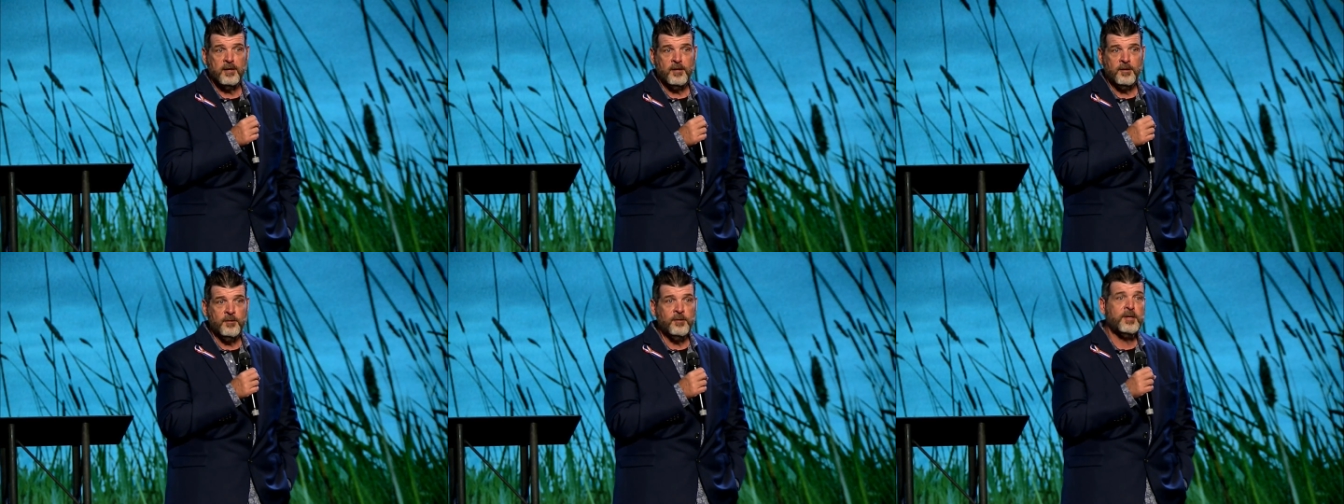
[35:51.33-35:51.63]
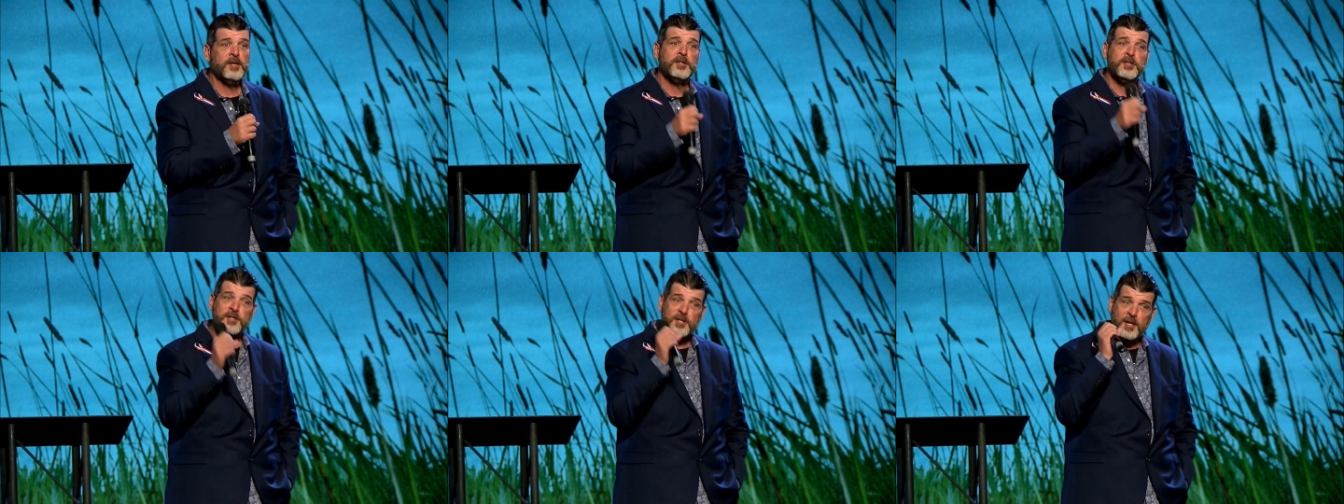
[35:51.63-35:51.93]
You
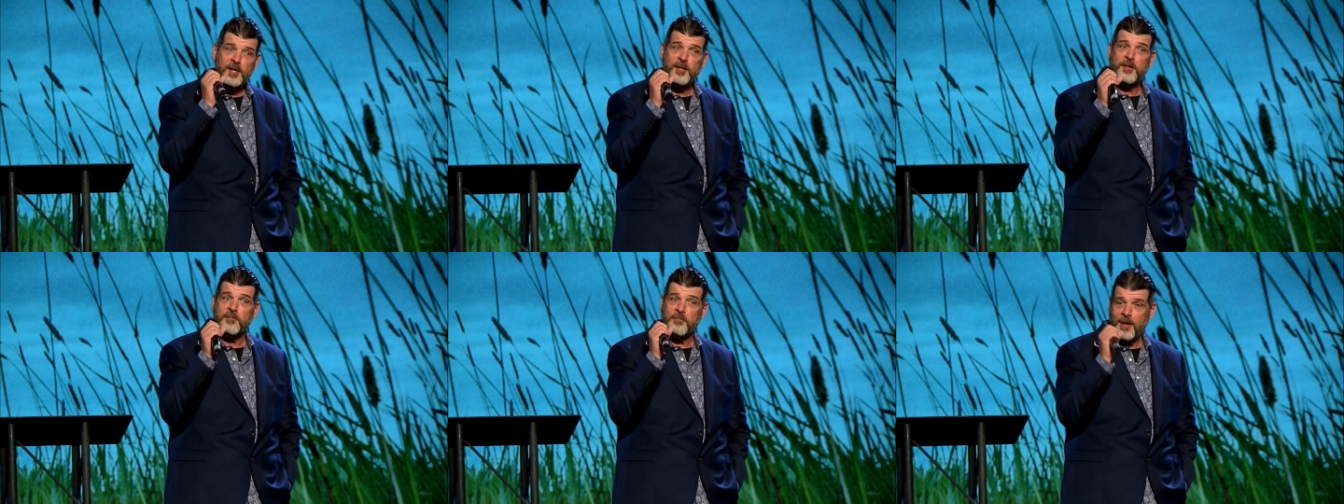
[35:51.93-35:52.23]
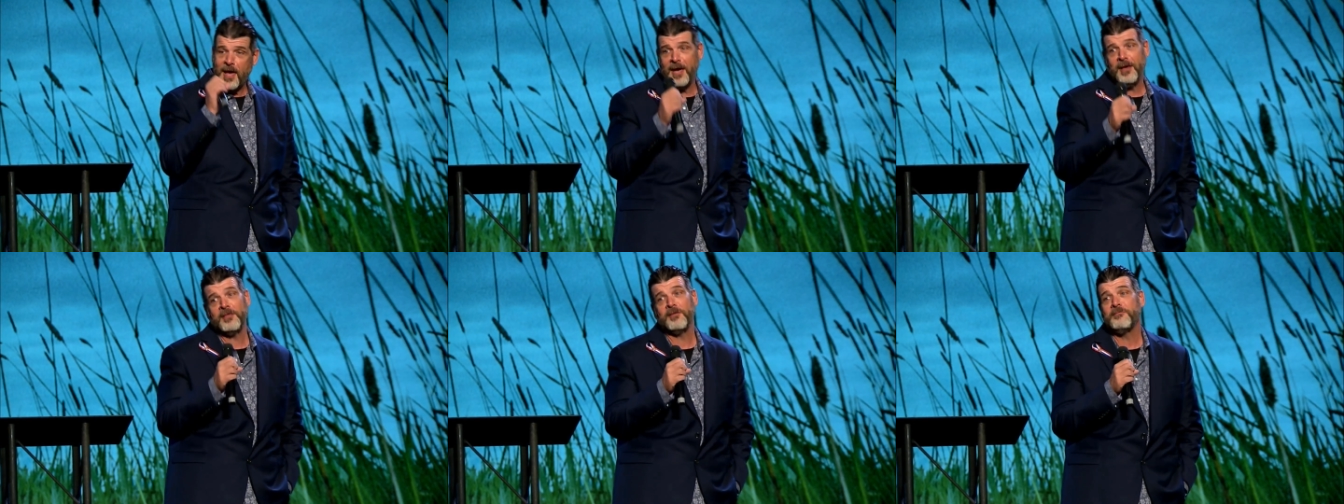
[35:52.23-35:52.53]
can sit at the
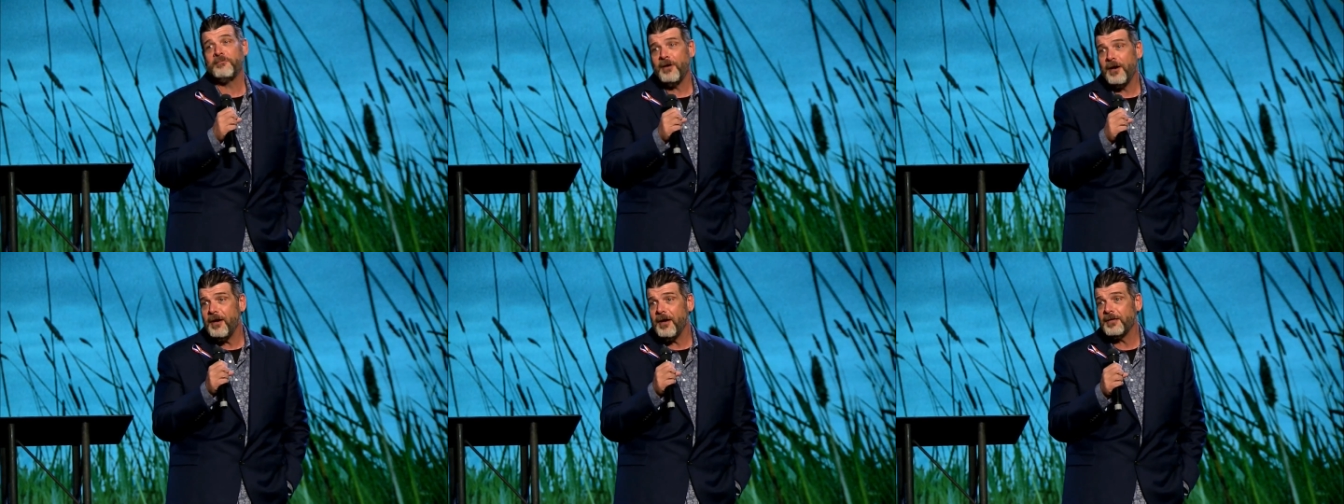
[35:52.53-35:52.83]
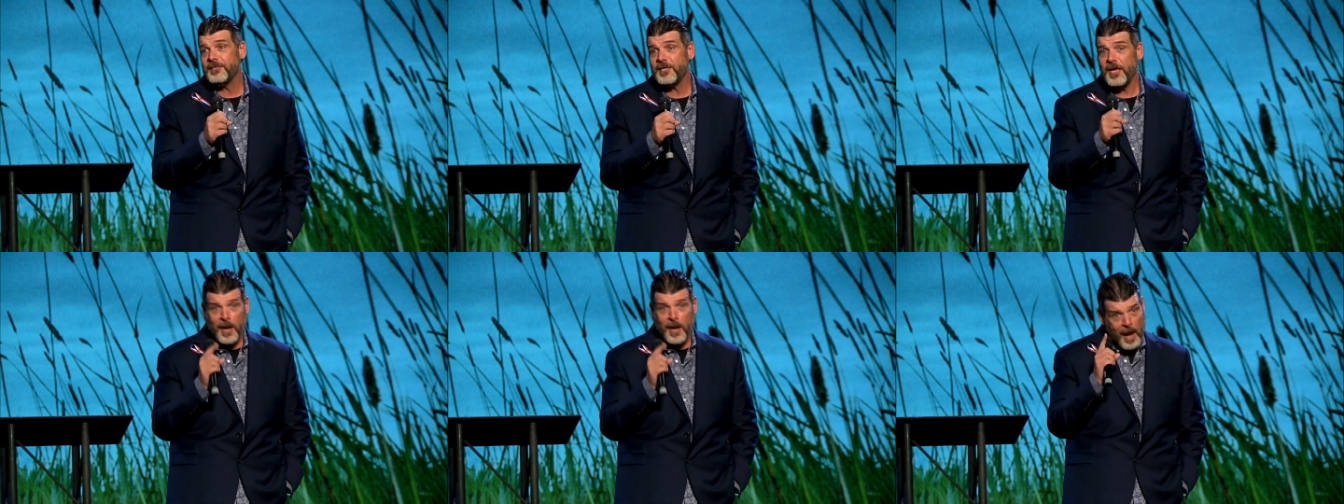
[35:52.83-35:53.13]
back of the
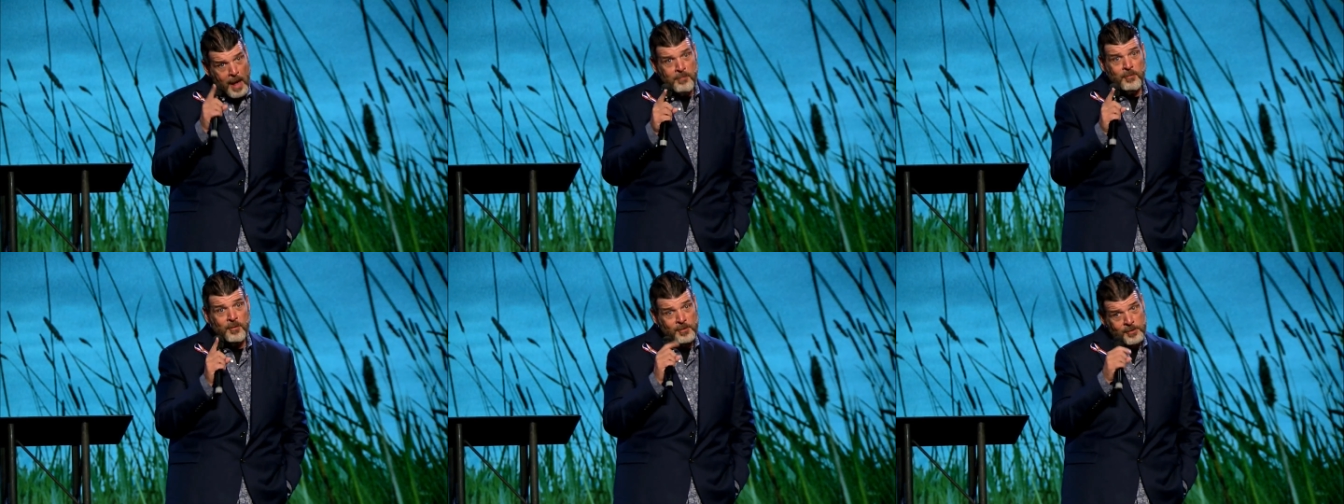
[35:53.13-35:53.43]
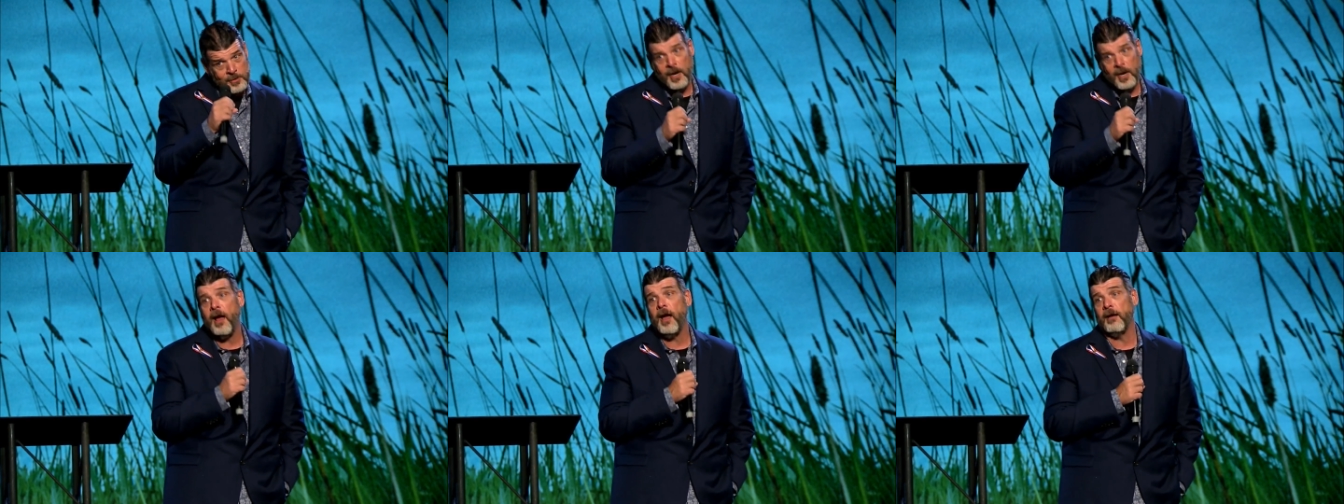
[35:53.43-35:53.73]
bus and I'm going to
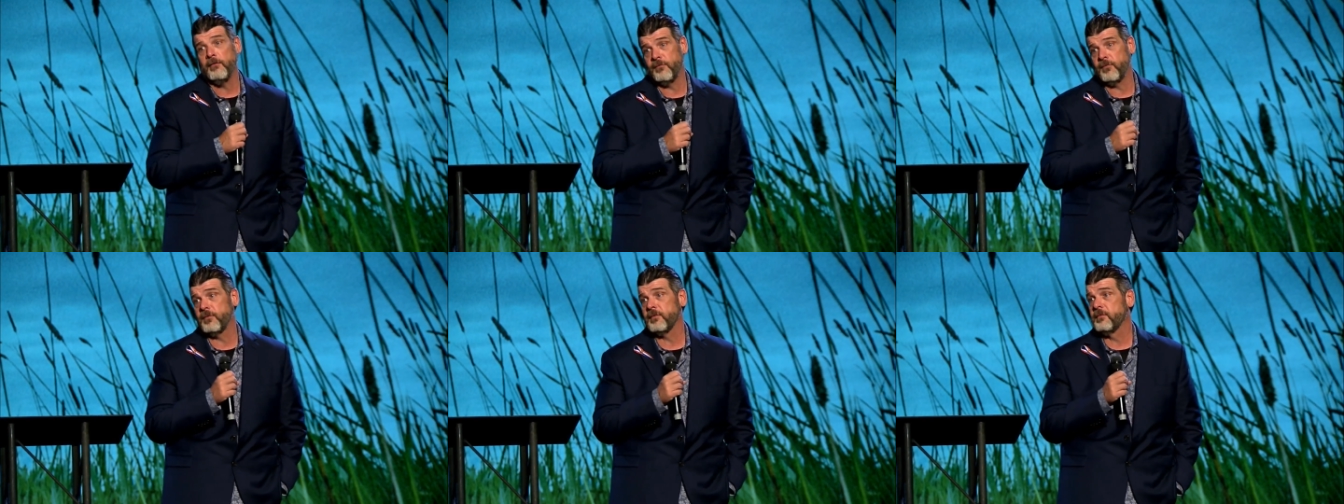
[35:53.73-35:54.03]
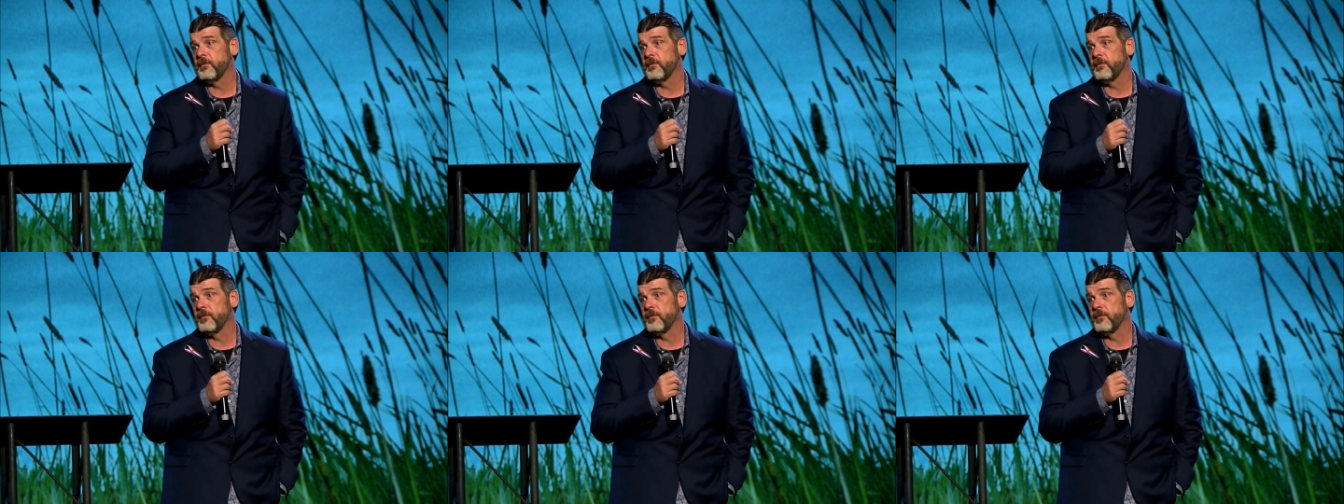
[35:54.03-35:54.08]
drive.